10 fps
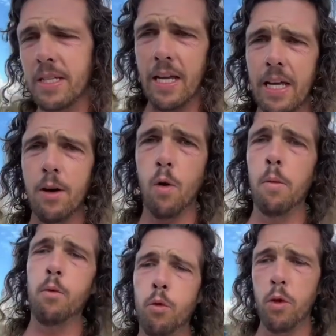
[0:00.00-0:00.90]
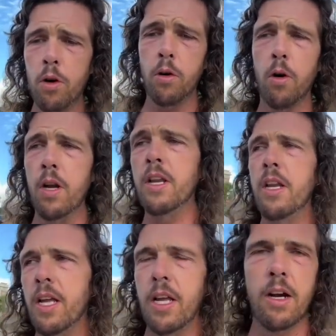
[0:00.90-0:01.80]
or I'm drunk, or I need to get
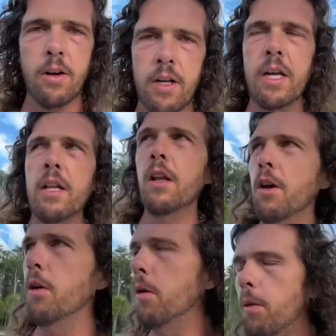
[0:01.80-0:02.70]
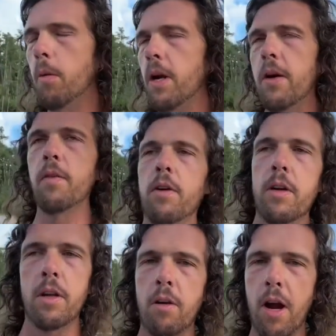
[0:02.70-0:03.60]
another kilo, or whatever the crap y'all